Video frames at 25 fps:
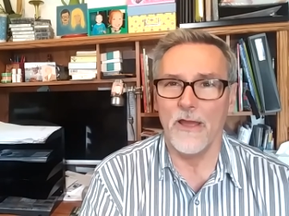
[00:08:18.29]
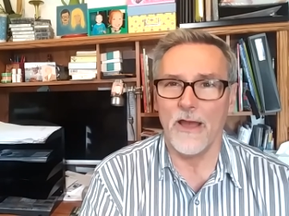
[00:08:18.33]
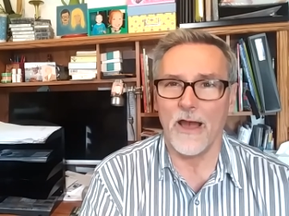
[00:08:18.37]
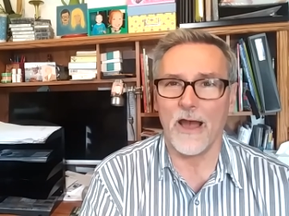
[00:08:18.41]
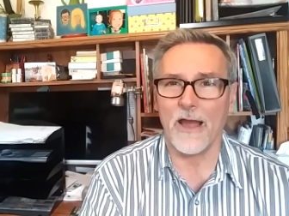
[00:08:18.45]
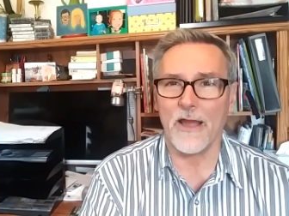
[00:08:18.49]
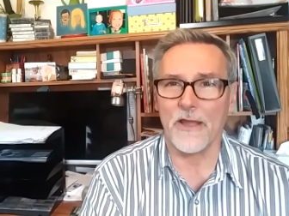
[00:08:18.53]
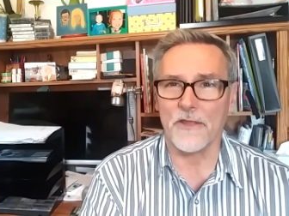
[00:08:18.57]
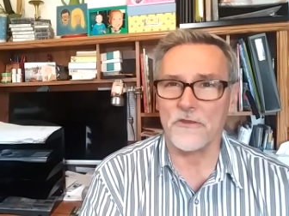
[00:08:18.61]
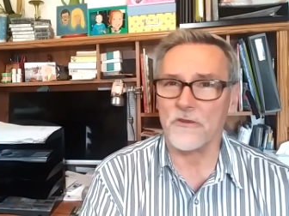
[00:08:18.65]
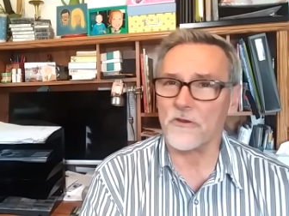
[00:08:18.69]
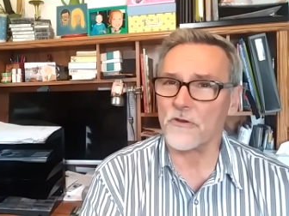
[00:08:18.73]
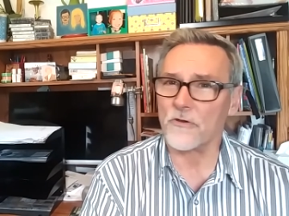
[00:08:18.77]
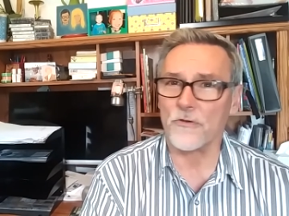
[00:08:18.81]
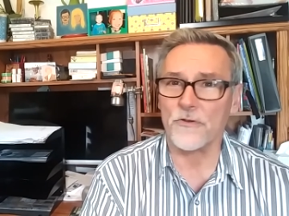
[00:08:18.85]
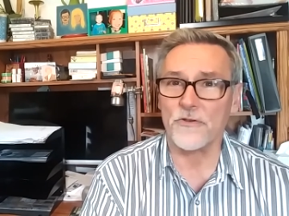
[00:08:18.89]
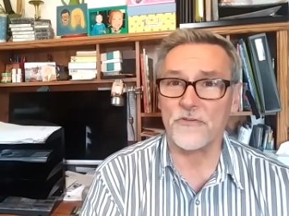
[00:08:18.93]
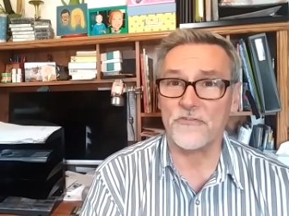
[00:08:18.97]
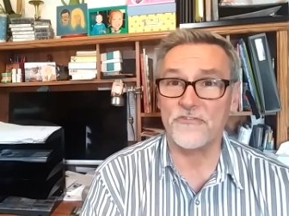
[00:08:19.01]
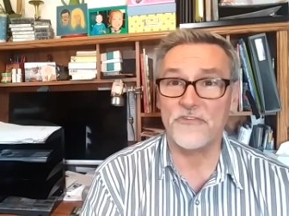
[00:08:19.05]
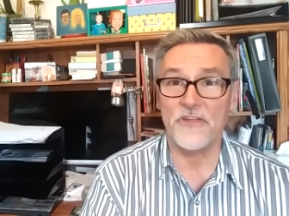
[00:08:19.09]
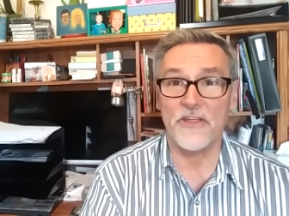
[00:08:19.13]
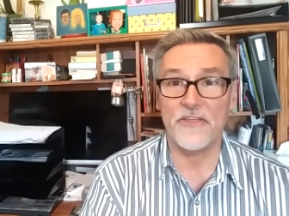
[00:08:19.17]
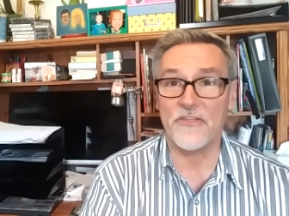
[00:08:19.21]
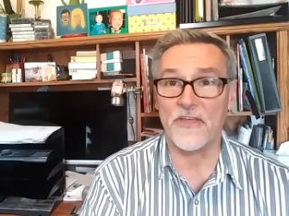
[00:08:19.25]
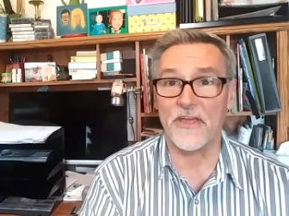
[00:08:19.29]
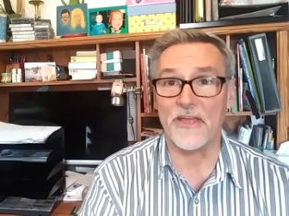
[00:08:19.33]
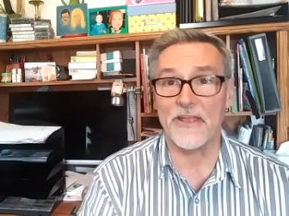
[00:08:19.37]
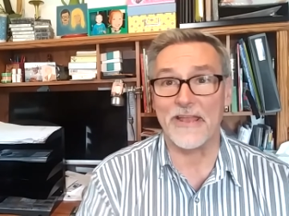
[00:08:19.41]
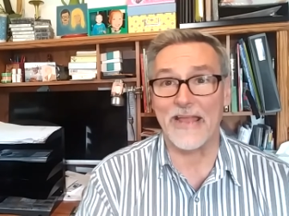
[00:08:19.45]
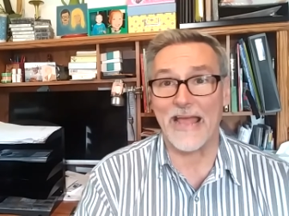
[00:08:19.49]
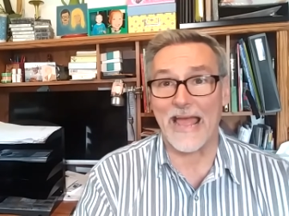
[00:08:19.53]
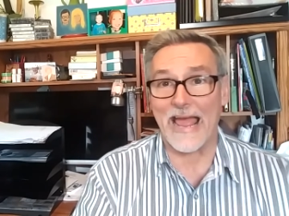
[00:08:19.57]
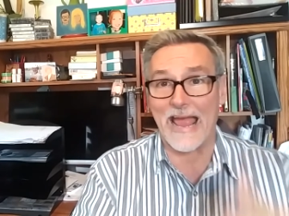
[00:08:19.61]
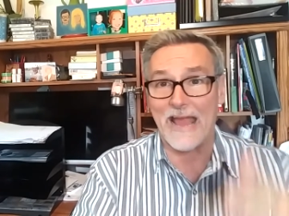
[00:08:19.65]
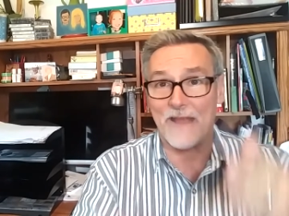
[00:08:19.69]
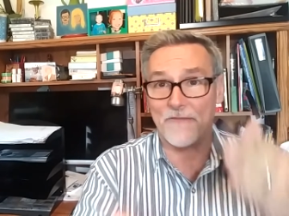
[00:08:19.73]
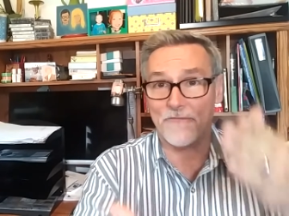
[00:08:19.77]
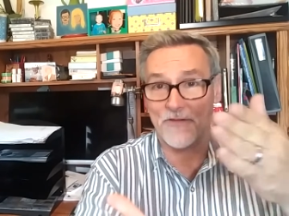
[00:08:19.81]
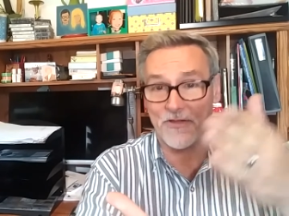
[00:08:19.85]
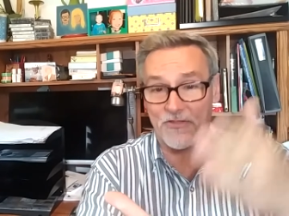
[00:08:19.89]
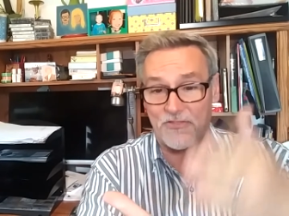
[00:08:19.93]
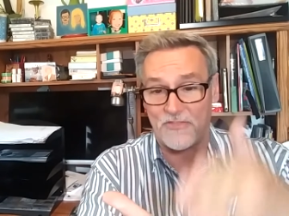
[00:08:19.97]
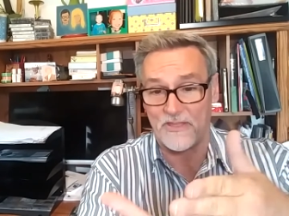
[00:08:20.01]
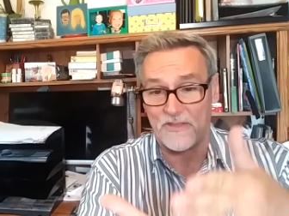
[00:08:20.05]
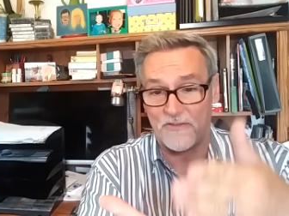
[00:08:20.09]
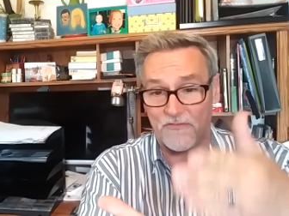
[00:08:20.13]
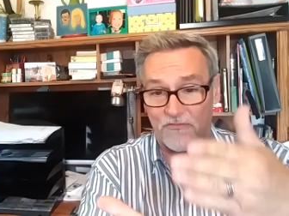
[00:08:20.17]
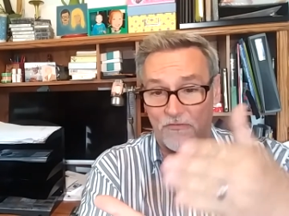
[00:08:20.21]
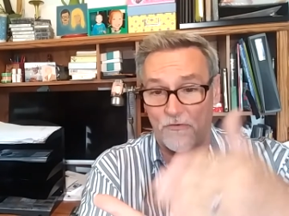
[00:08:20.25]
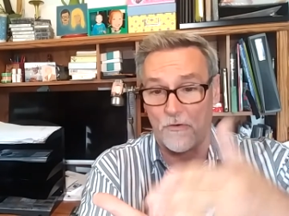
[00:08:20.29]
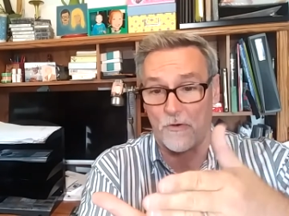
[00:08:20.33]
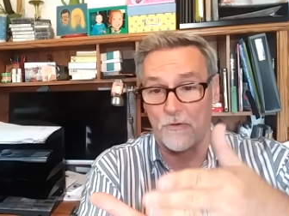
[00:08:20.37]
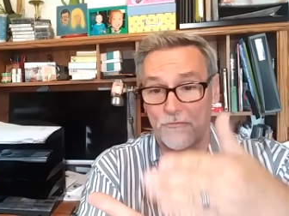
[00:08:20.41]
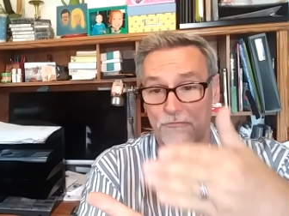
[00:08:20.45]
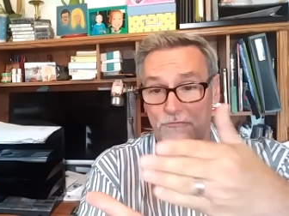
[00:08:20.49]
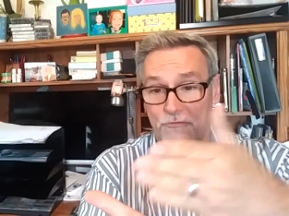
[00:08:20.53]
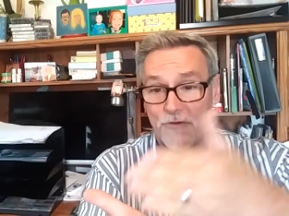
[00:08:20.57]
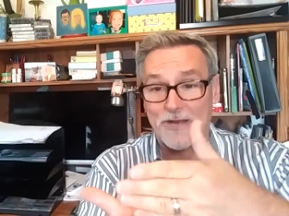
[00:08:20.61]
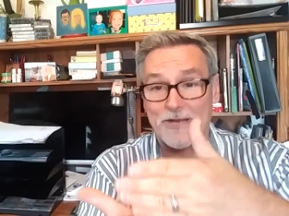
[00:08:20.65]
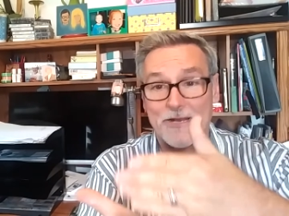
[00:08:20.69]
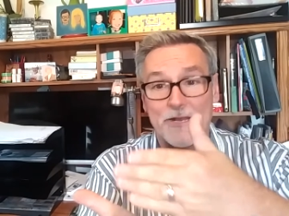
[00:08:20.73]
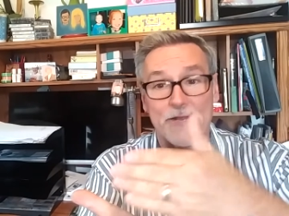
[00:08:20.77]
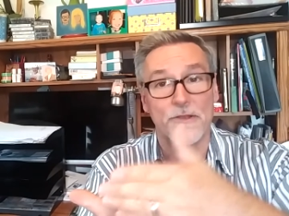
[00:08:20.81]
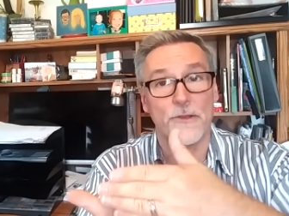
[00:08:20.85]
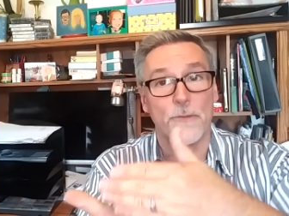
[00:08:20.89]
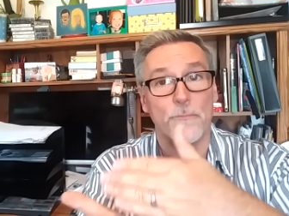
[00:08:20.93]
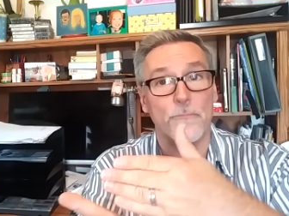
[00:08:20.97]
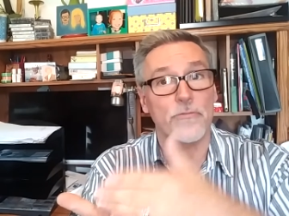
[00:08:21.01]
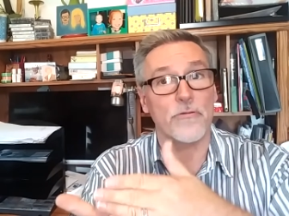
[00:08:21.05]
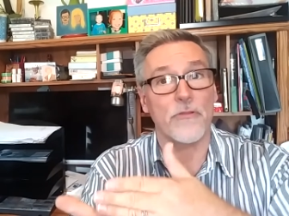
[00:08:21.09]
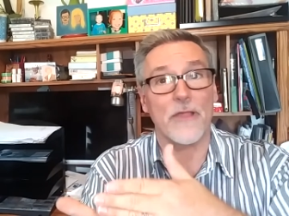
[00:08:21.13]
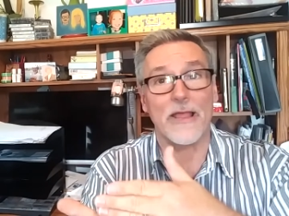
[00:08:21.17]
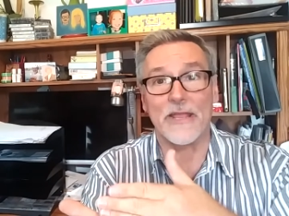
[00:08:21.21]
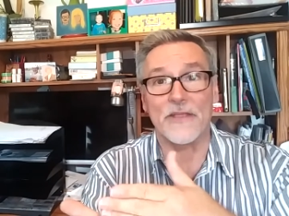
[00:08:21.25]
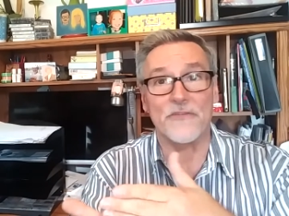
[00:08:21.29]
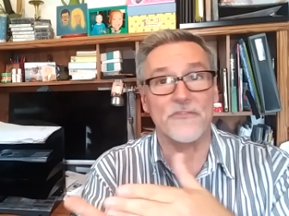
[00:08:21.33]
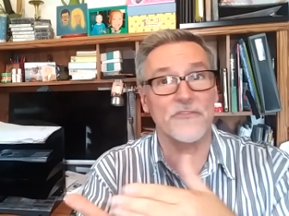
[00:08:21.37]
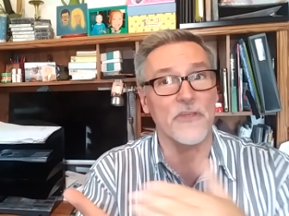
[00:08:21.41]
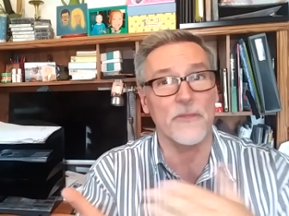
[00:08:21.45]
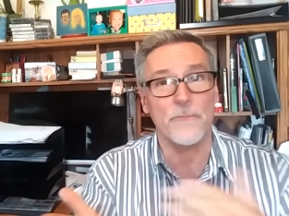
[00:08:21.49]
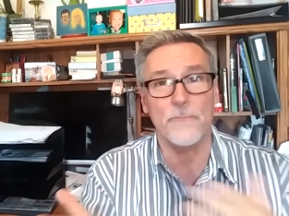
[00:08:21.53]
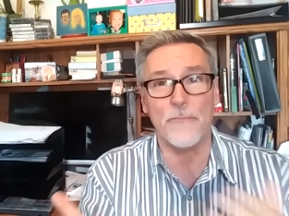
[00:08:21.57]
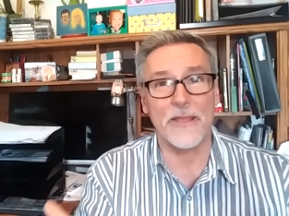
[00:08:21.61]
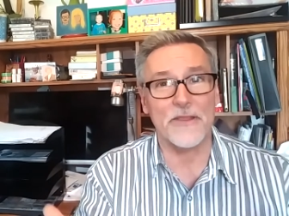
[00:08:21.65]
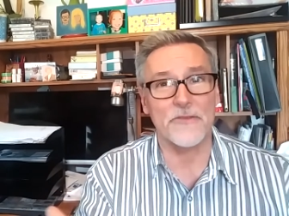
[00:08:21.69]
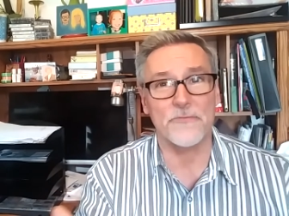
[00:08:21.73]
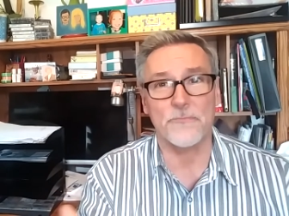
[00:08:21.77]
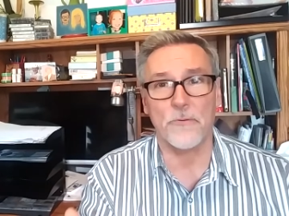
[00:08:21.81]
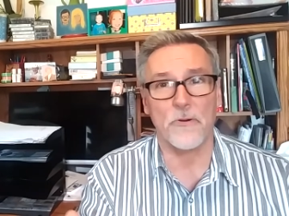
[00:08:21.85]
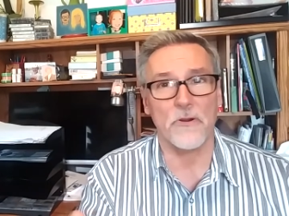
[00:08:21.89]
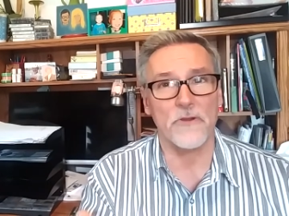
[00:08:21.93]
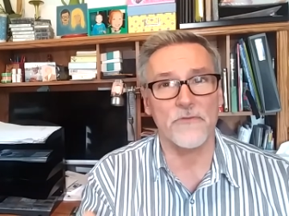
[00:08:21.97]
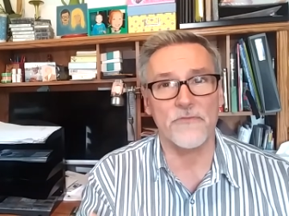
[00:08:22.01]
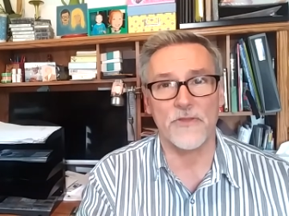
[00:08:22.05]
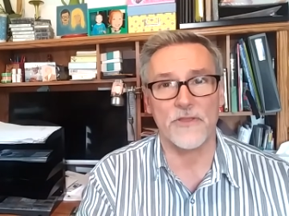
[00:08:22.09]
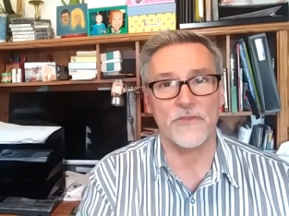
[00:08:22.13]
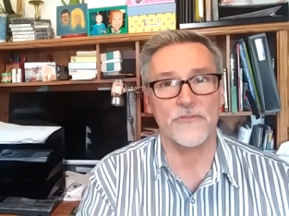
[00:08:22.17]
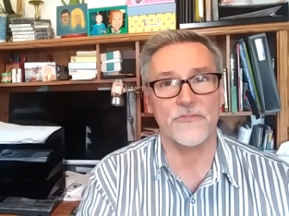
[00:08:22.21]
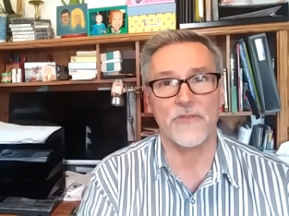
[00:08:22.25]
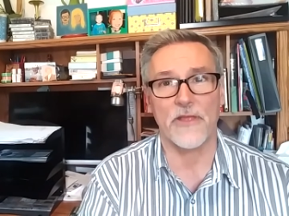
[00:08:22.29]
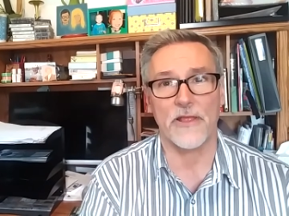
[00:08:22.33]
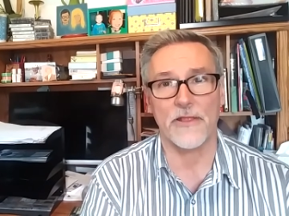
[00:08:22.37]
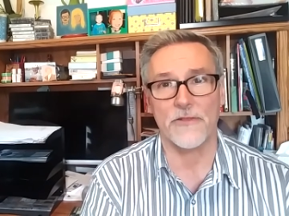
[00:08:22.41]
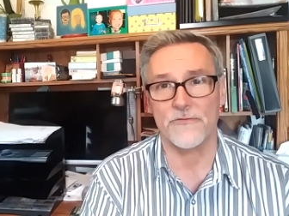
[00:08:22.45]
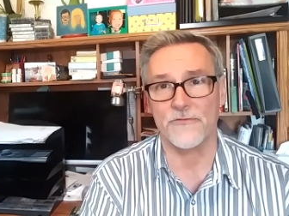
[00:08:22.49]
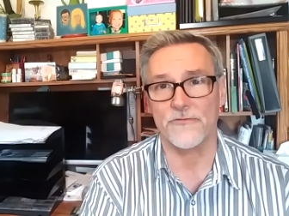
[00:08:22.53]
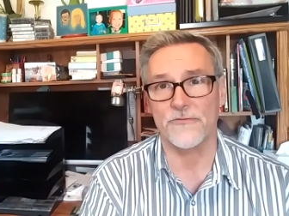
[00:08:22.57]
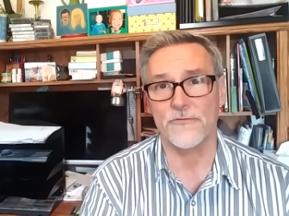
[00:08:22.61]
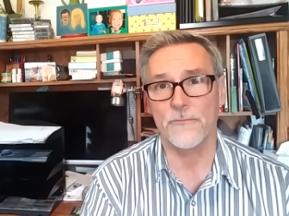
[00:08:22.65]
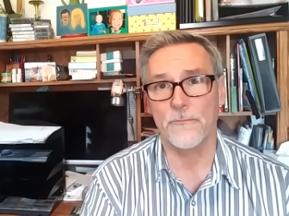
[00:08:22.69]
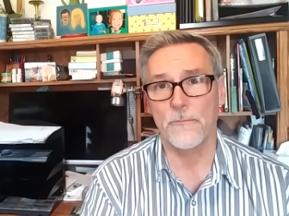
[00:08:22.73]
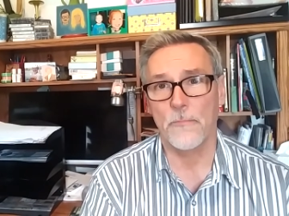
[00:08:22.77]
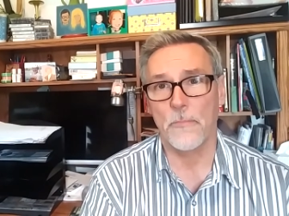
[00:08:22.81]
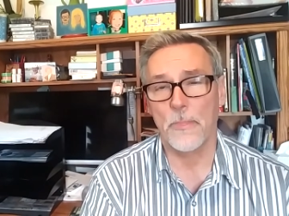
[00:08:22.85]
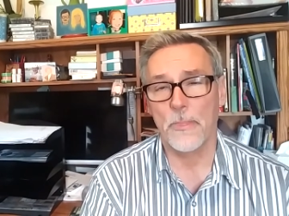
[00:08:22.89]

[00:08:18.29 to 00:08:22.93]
uh, you're going to see that everything falls right into place. It makes perfect sense.